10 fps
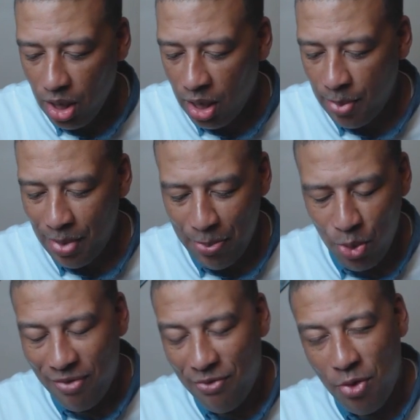I
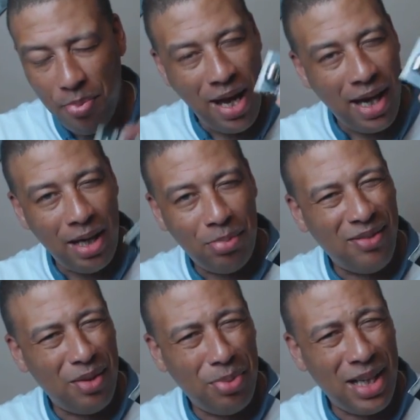bought a 4-pack, and I
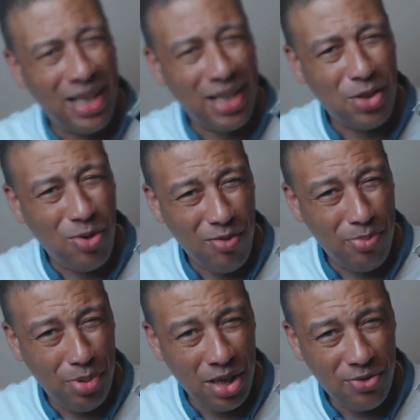believe I paid like
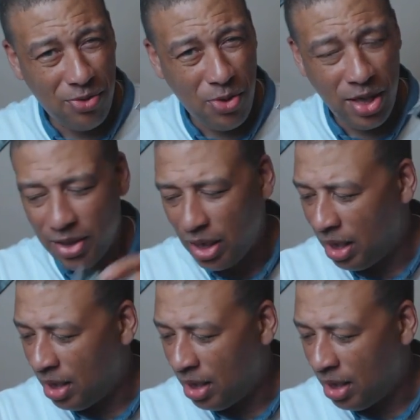$12 for it.